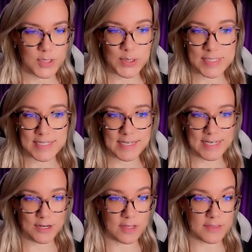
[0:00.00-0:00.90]
see here that
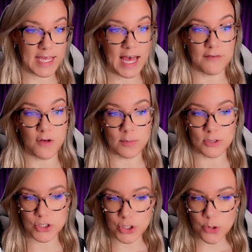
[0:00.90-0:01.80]
they have almost
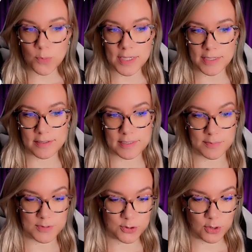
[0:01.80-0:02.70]
2 million
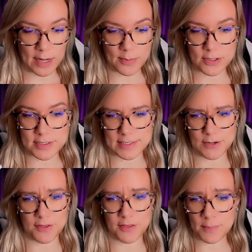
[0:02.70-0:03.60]
subscribers. Their
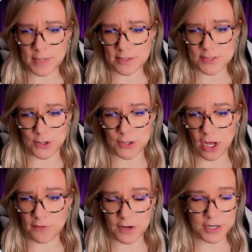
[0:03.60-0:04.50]
thumbnails are not
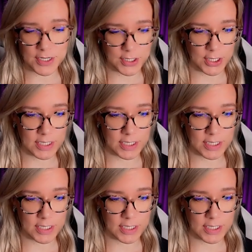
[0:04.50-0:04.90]
very good.